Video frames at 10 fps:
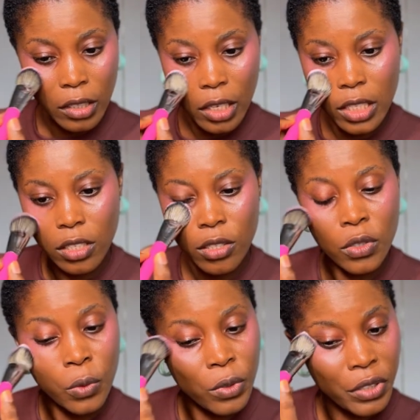that is
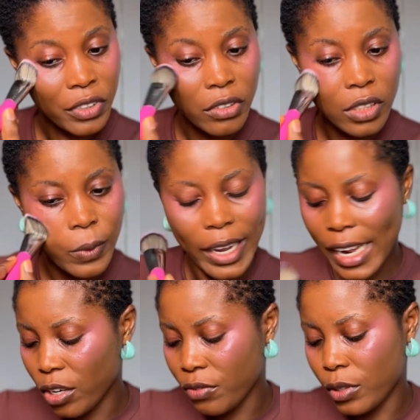also one of the reasons why
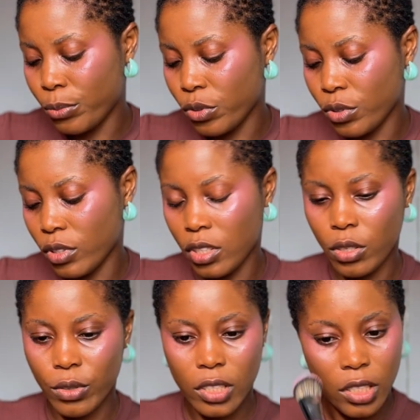I love the product,
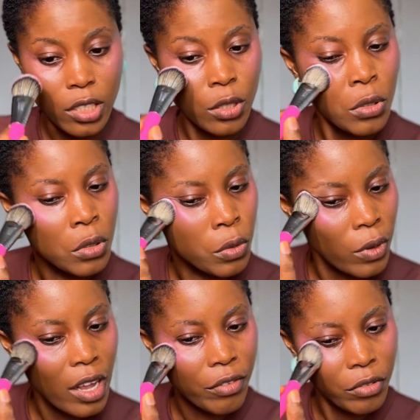because it's
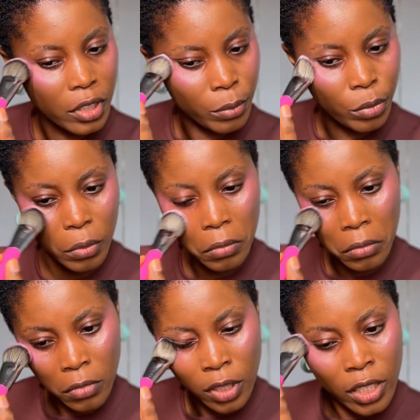so affordable.
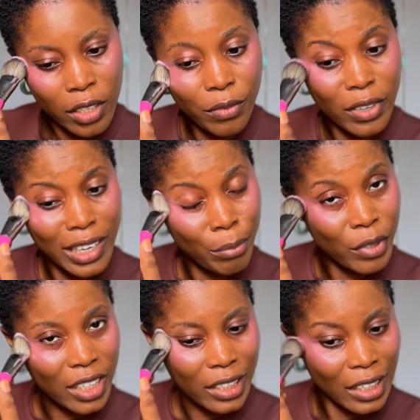If you are a
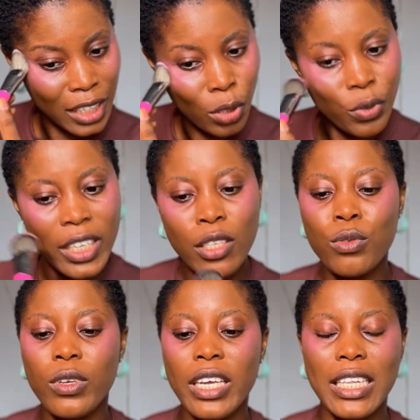beginner looking
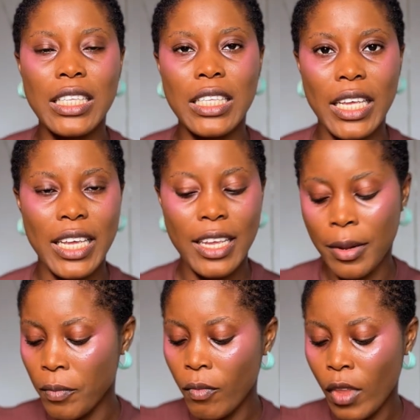to get a
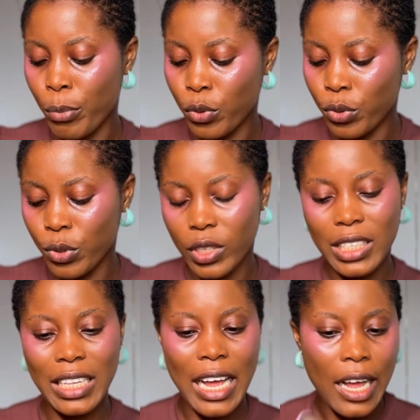
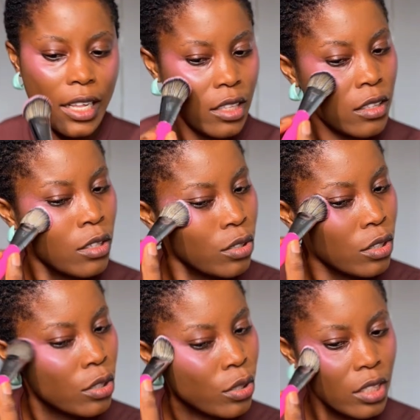product that does
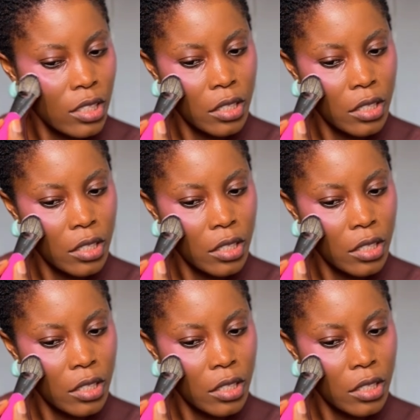not